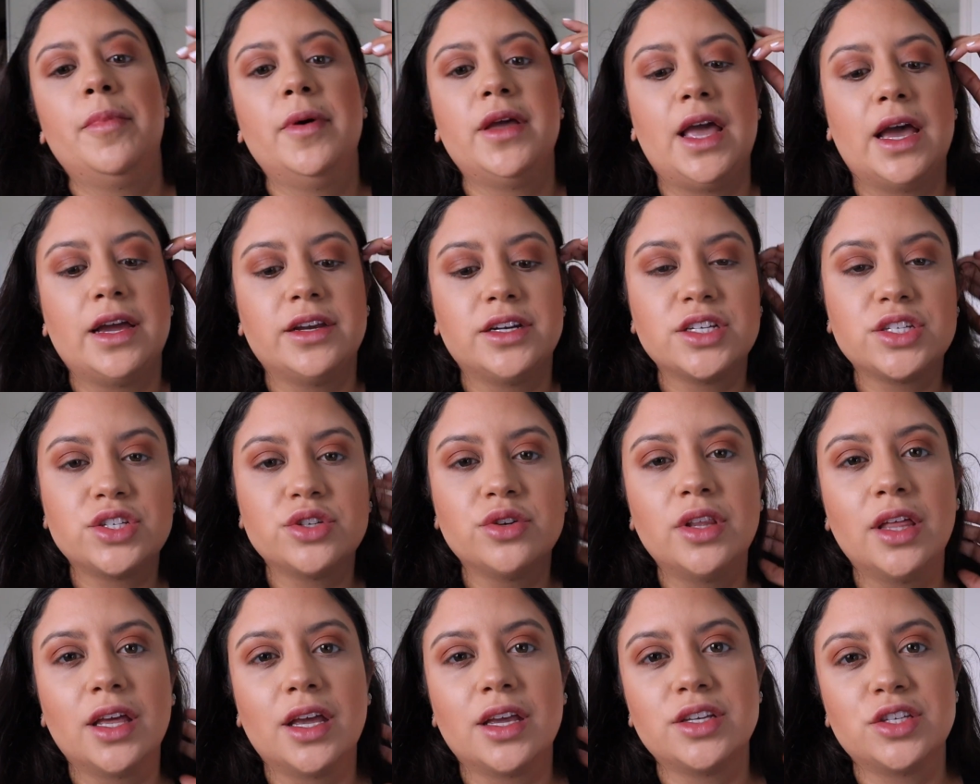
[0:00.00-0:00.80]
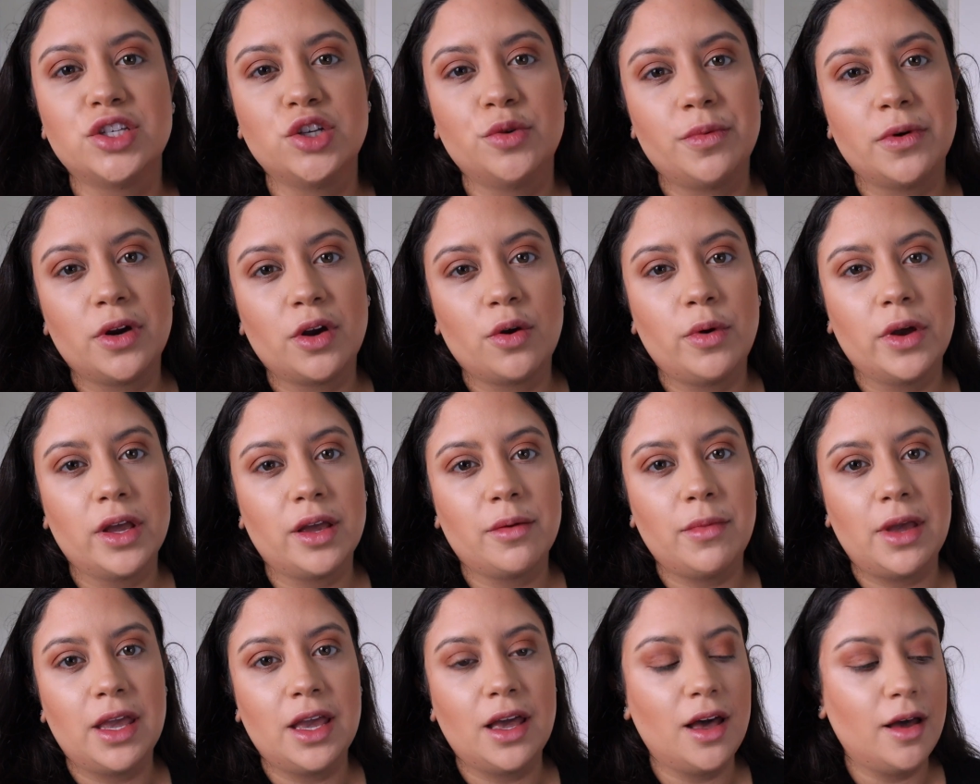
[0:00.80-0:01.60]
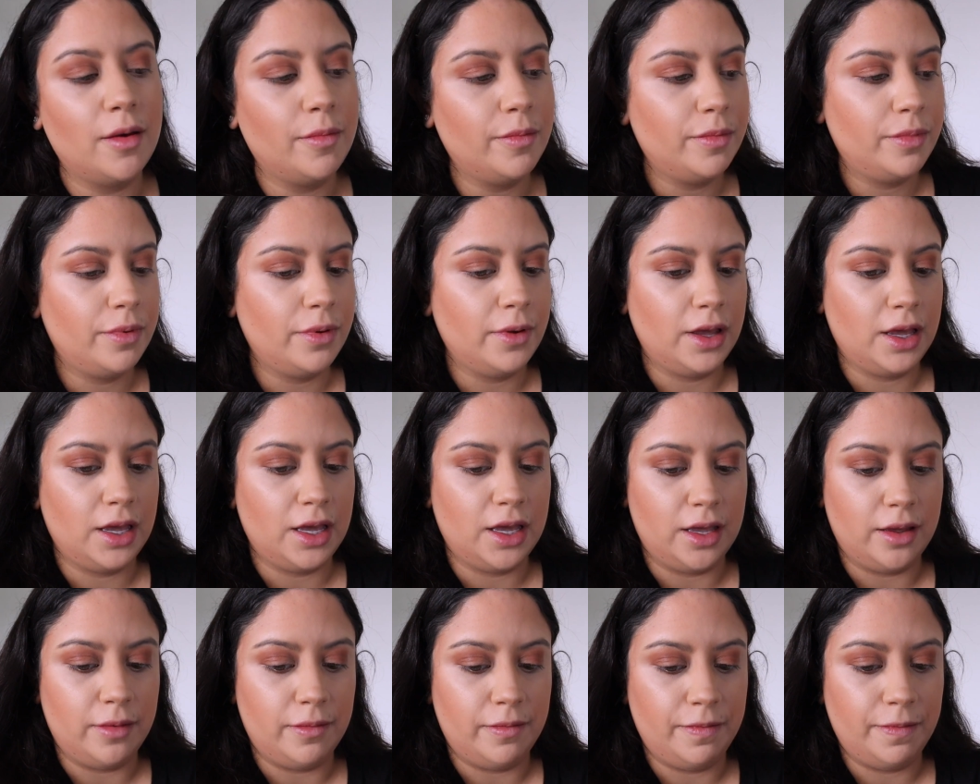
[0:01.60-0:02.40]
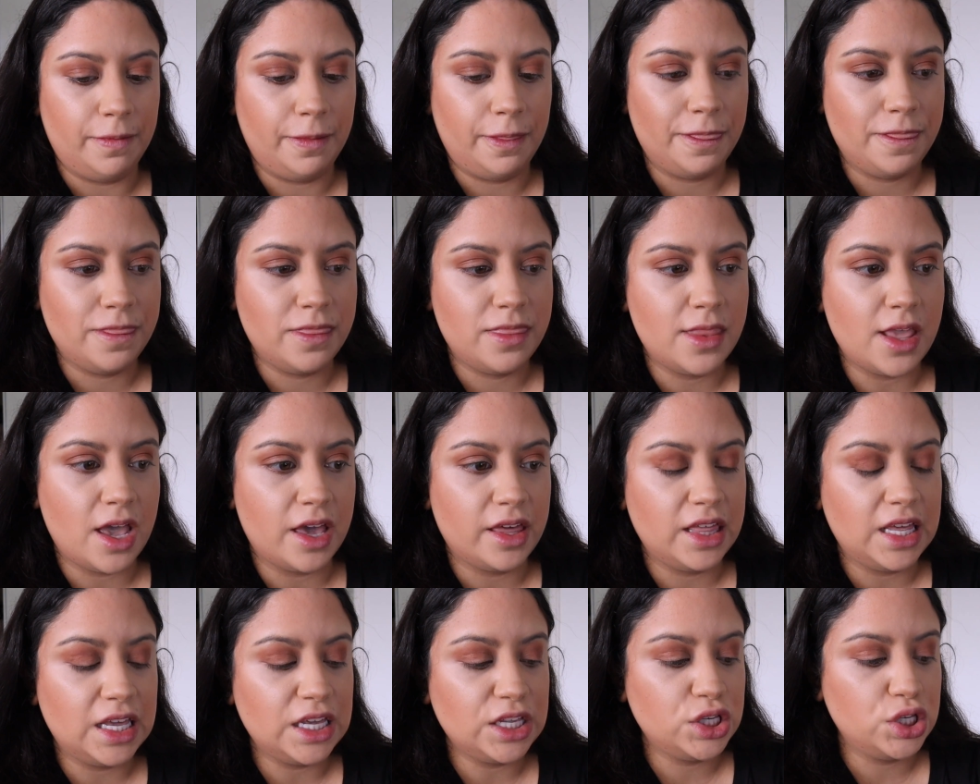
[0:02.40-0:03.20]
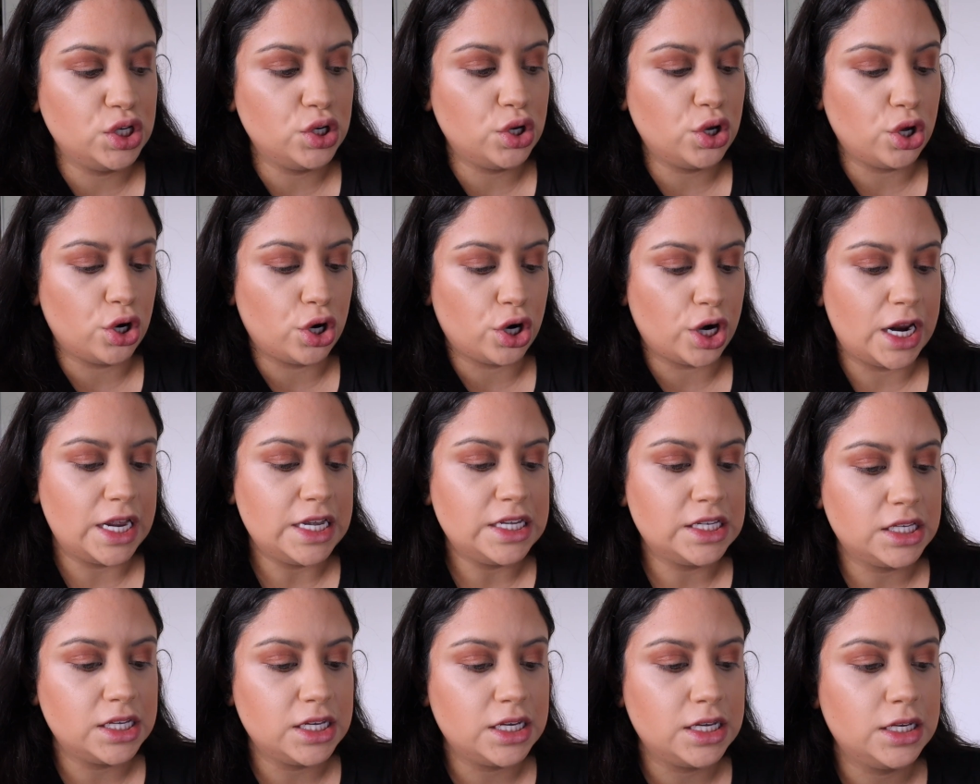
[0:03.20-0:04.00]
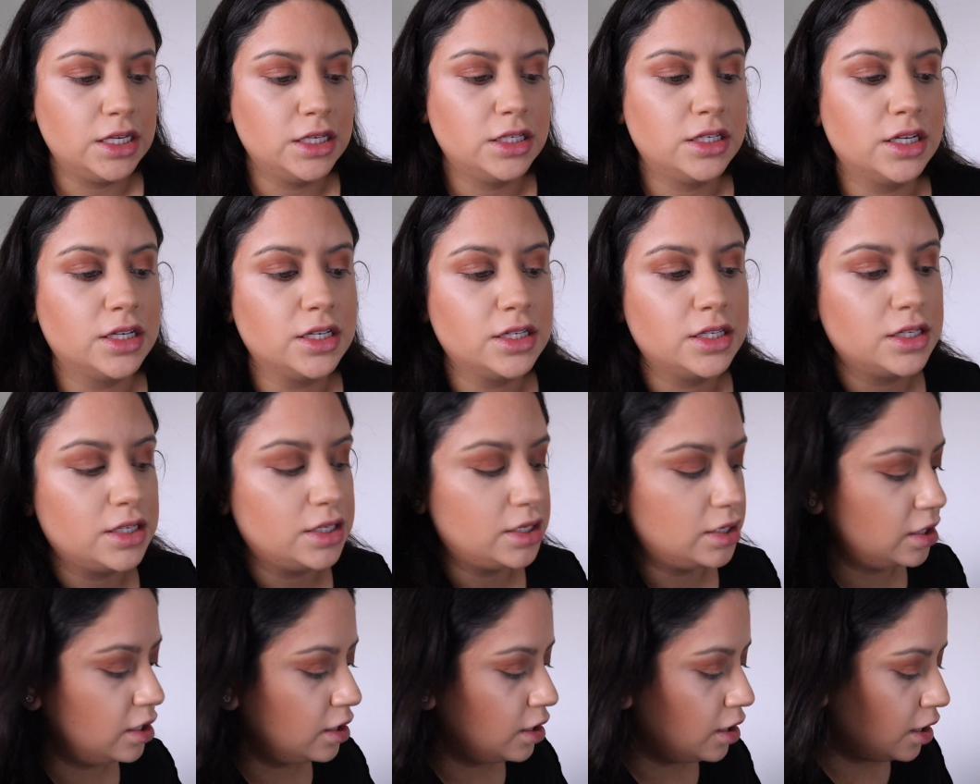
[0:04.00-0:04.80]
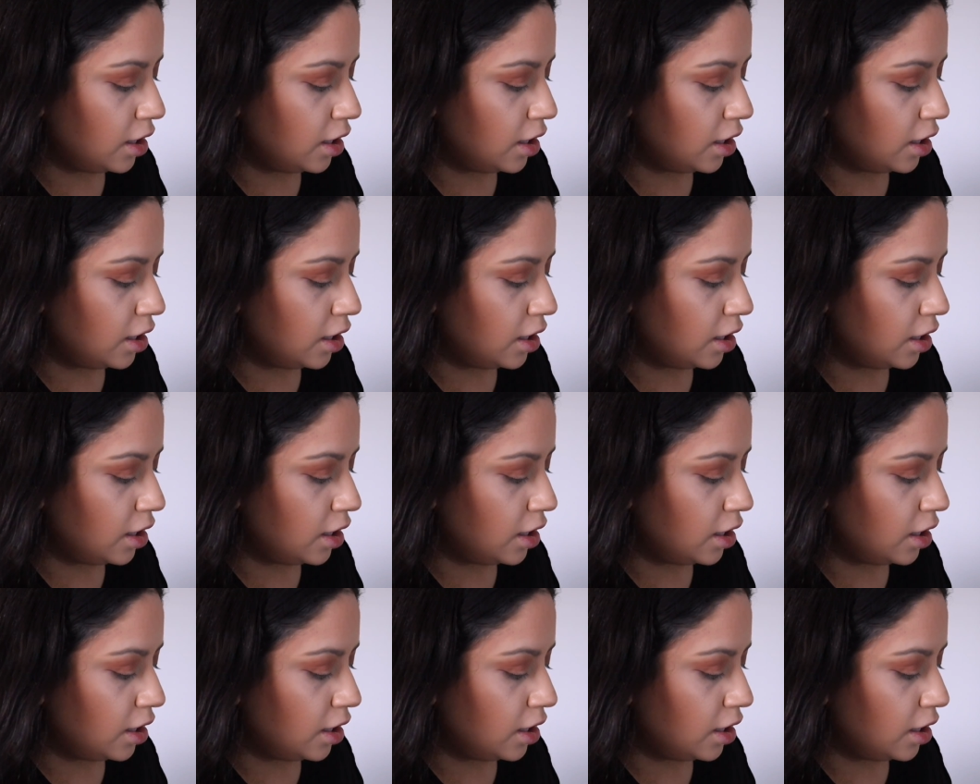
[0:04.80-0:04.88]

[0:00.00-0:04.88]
But yeah, just do like a super quick makeup. Nothing too crazy, just